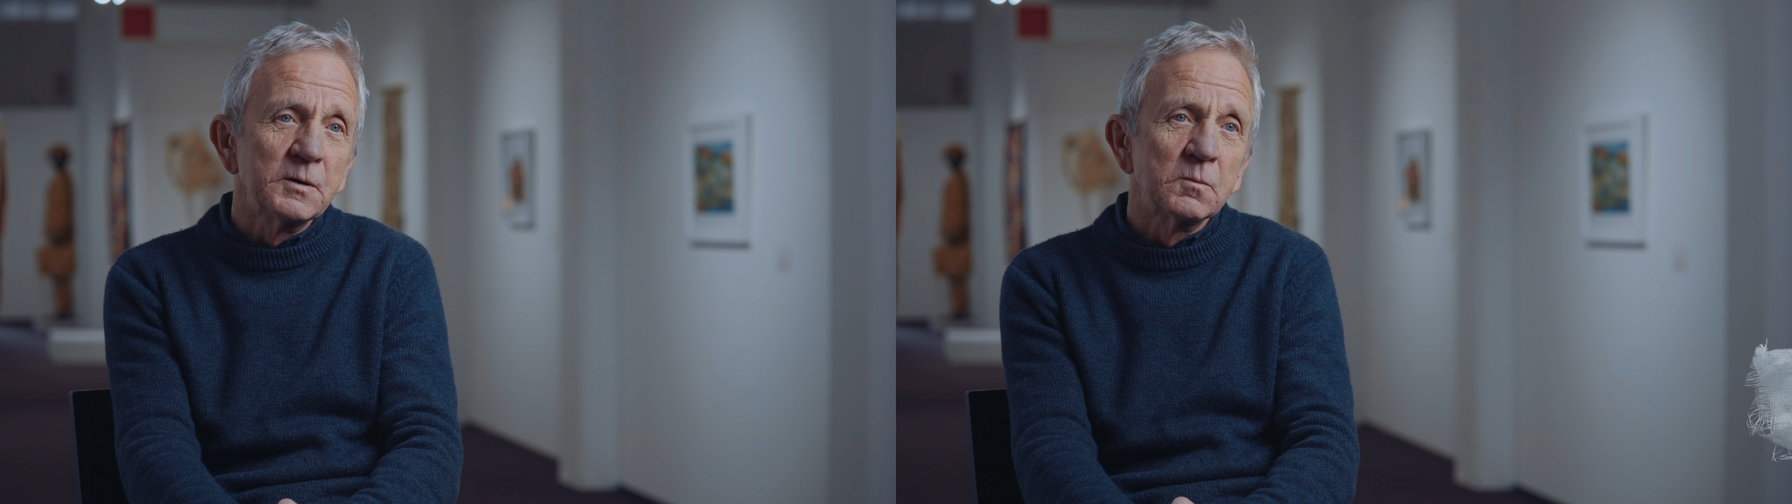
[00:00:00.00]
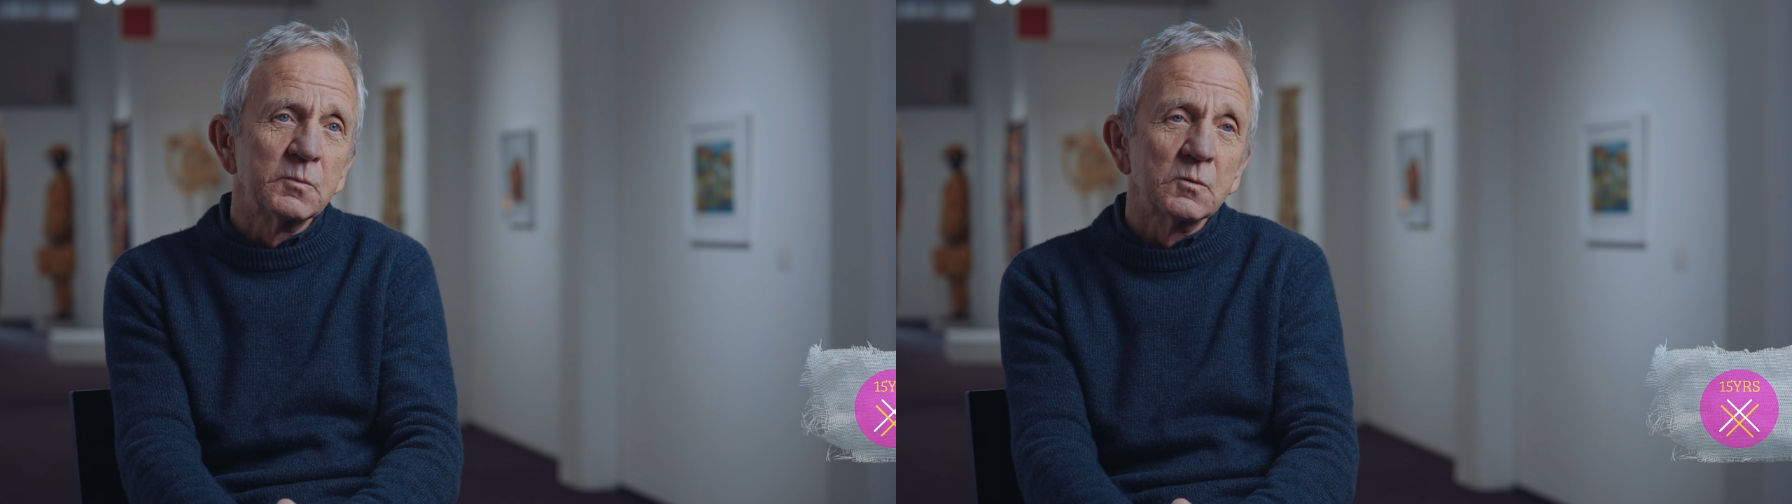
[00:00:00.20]

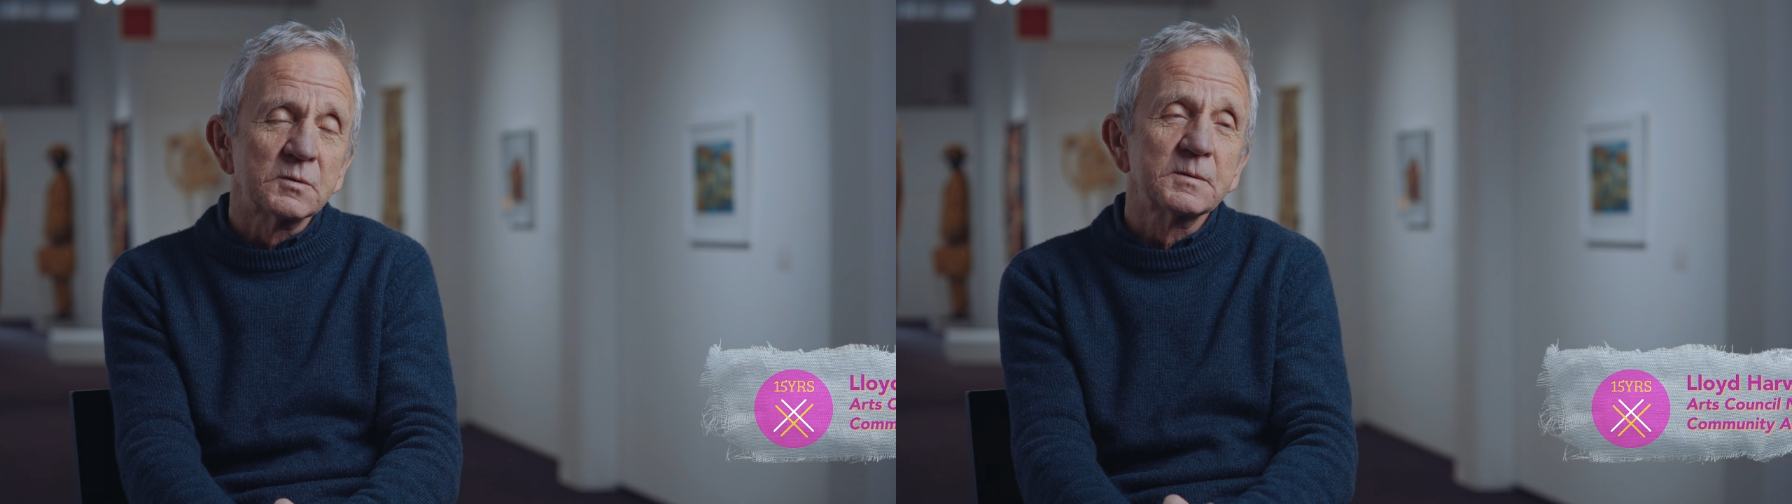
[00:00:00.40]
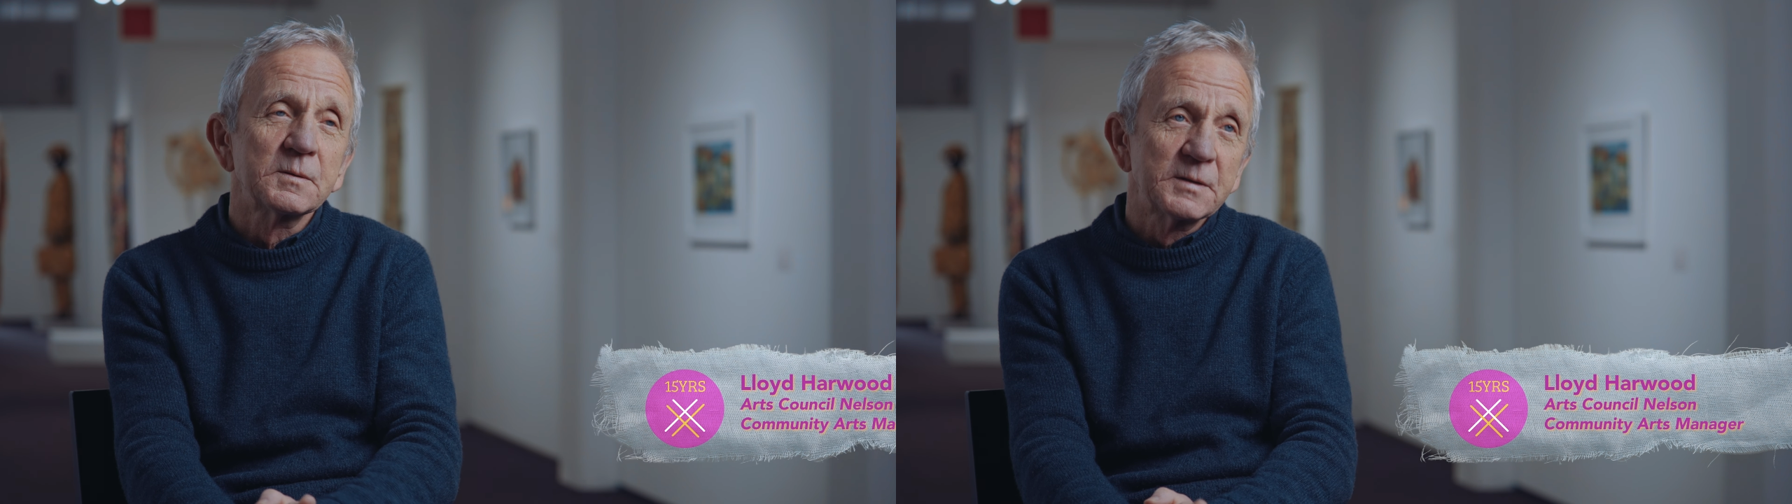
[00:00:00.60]
on
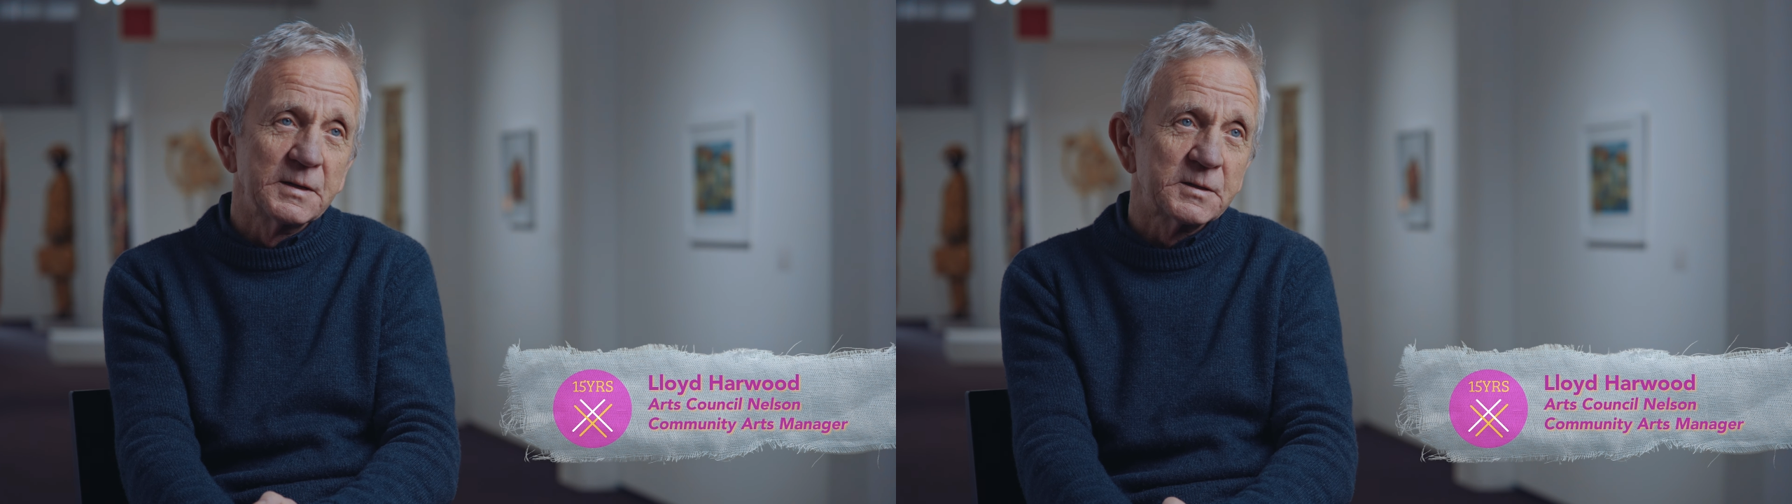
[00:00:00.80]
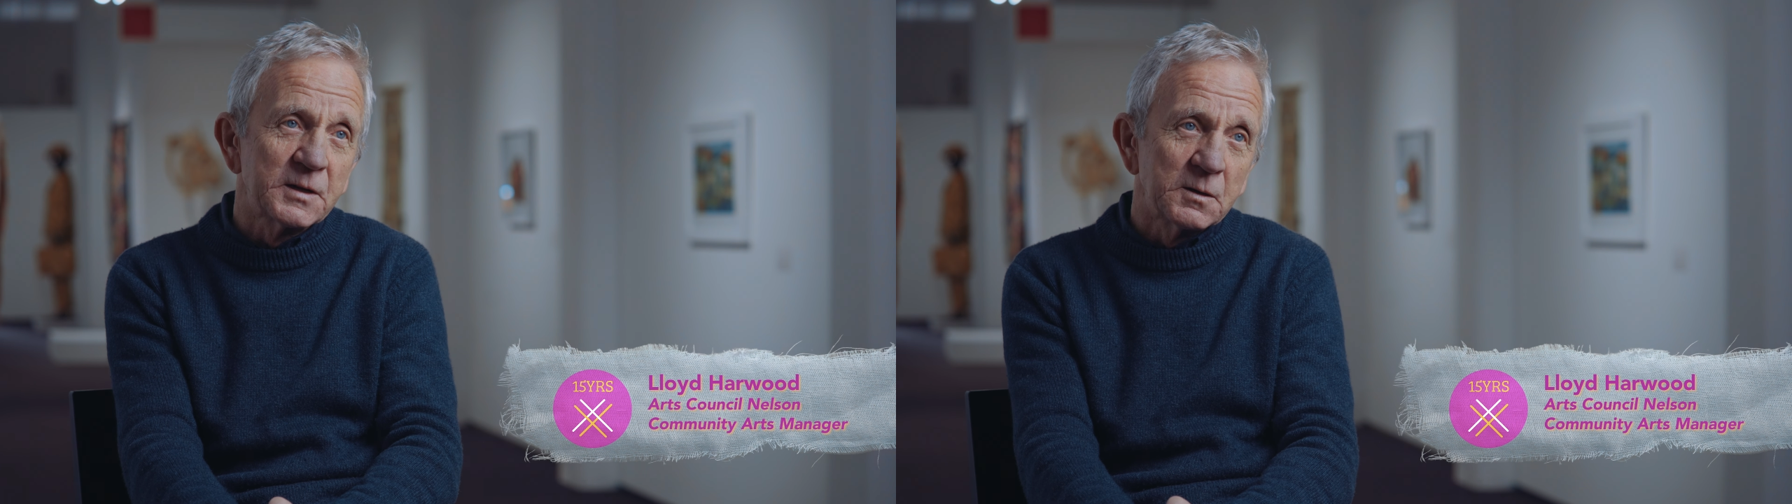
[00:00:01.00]
board
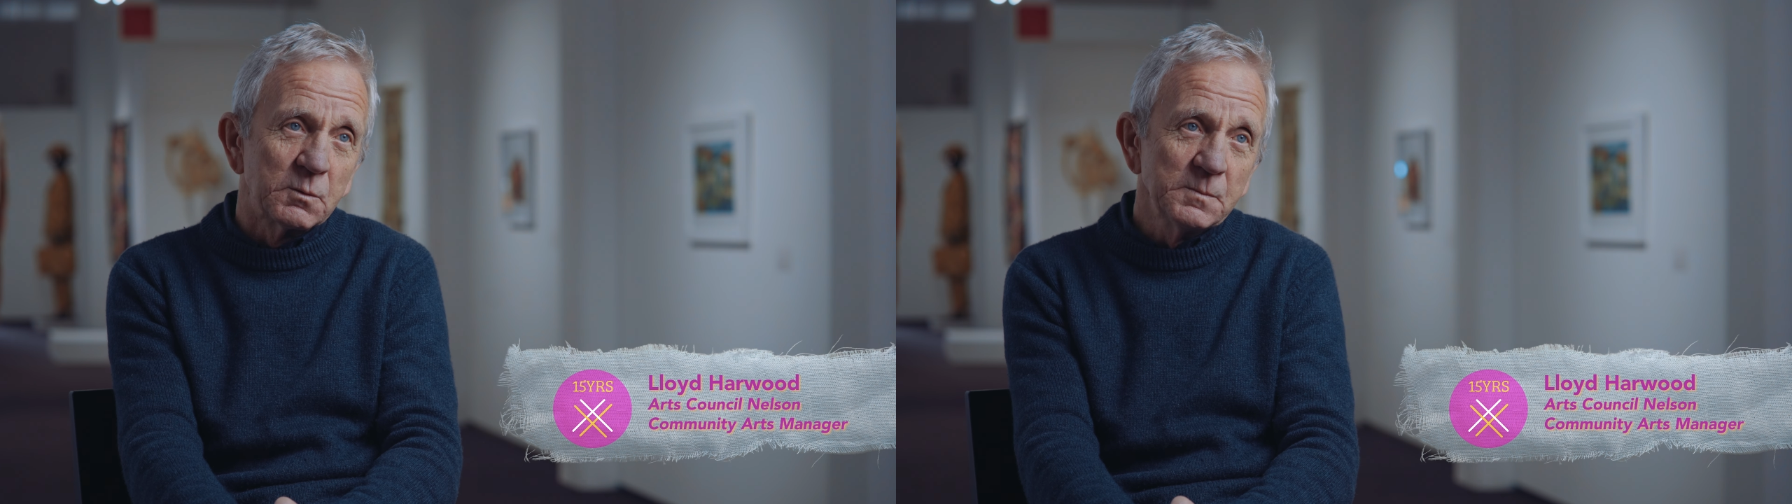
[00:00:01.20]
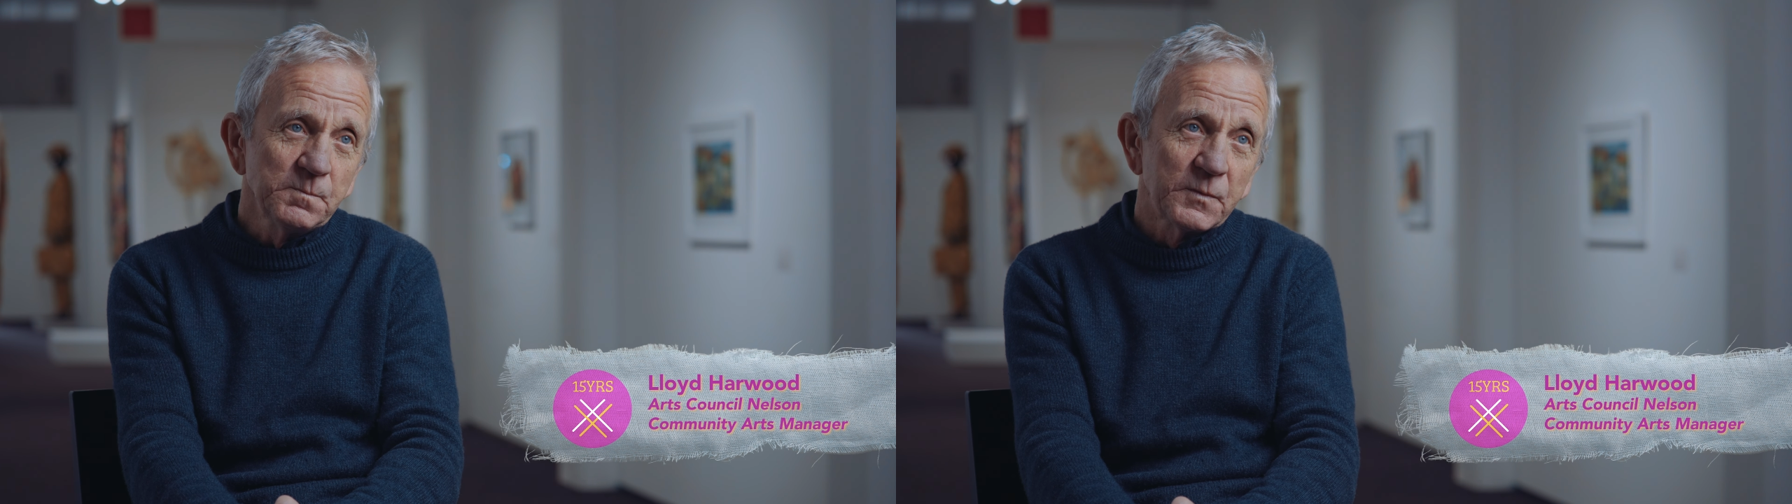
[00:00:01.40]
since day
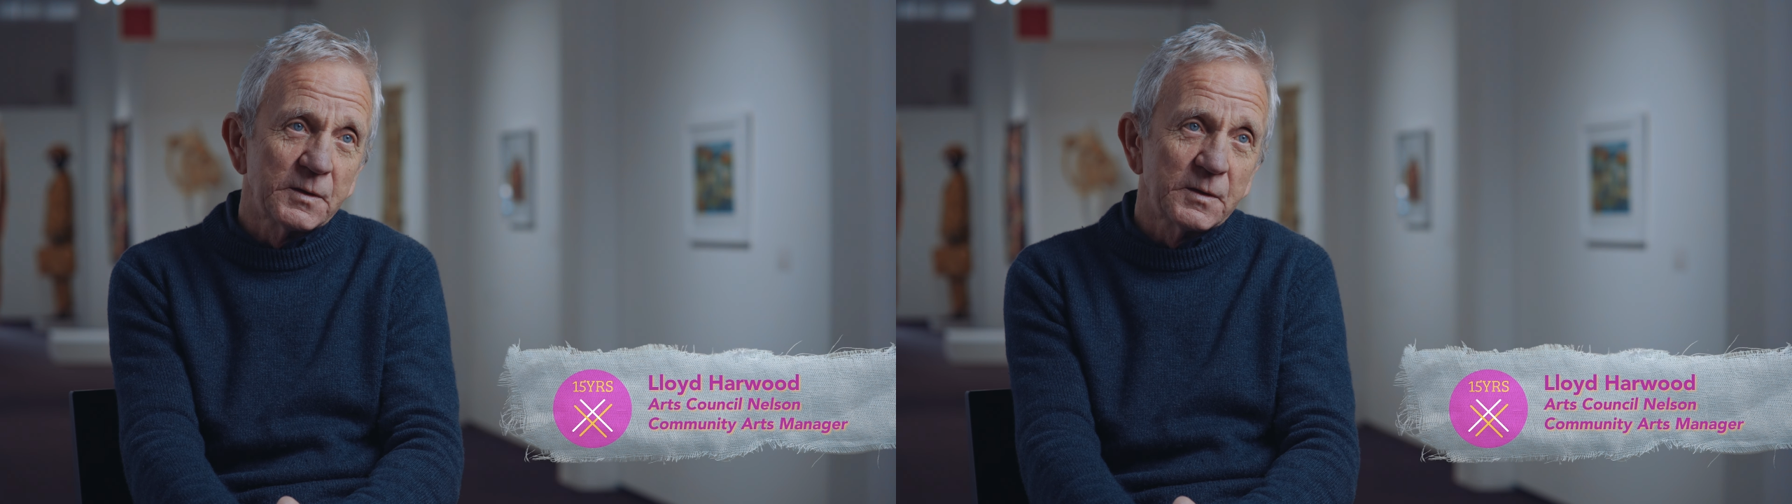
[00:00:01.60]
one.